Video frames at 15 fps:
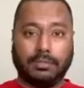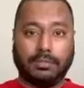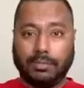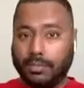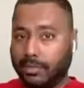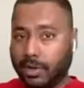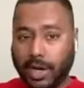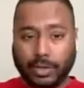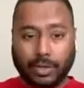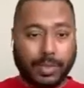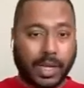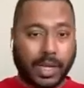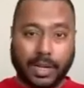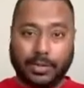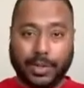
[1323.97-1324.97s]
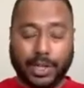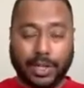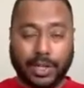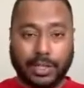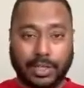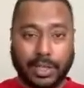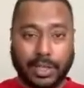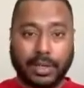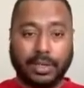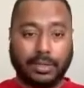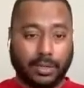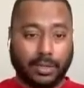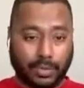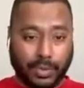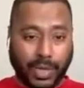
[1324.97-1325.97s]
try to mingle with each other.
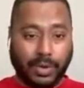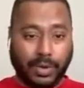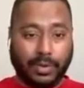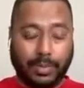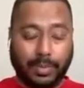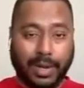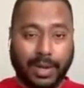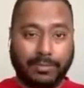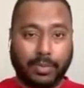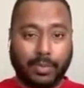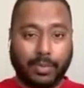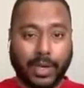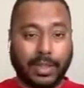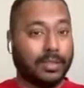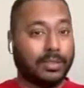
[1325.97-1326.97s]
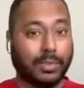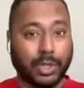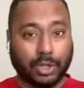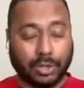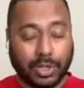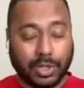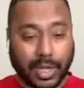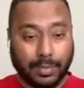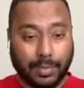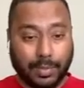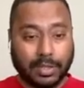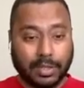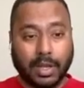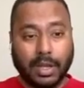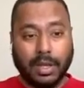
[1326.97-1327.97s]
So we have a platform where there's virtual
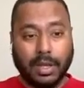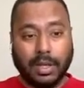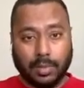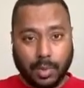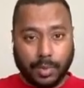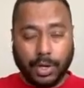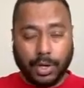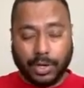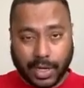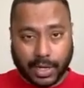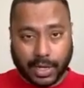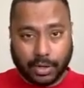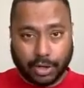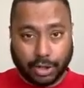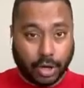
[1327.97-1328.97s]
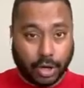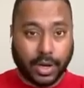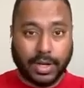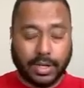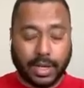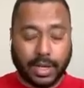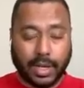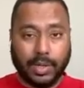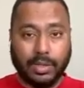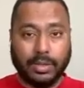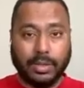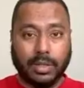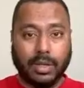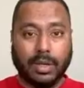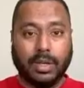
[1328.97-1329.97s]
tables. The moment you click on join a table,
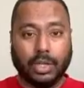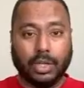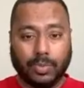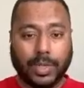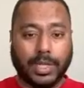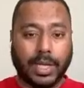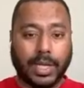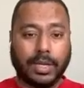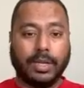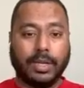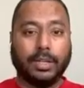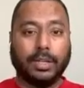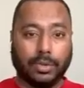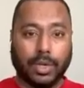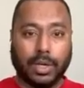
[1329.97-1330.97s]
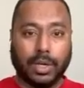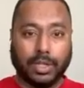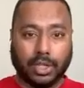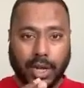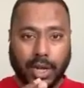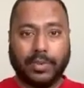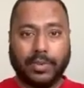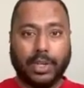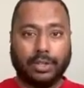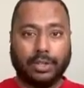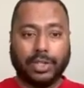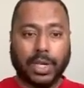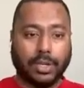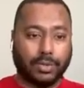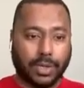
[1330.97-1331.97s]
you'll be taken into a video
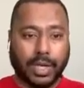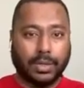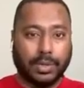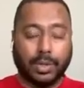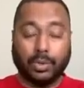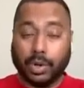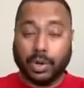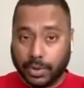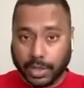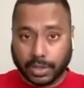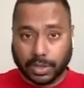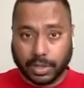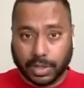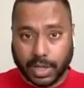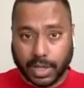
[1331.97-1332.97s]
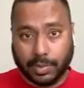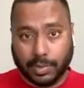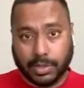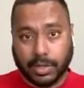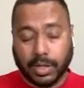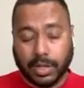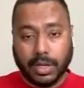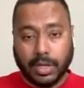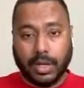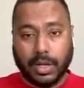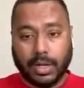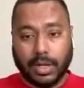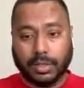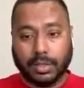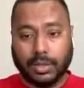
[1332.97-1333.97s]
chat together with whoever is on the table.
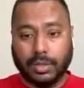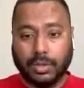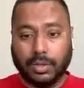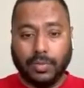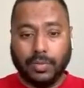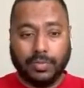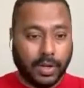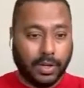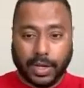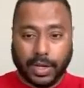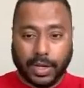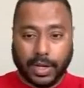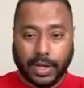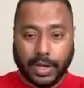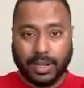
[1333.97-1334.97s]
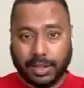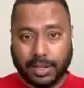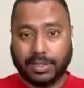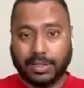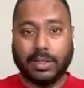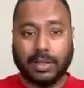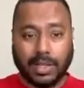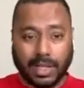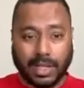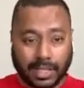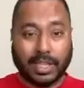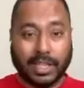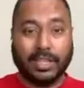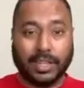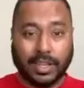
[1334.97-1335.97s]
So hopefully you get to meet each
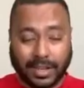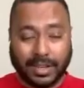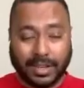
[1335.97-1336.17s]
other and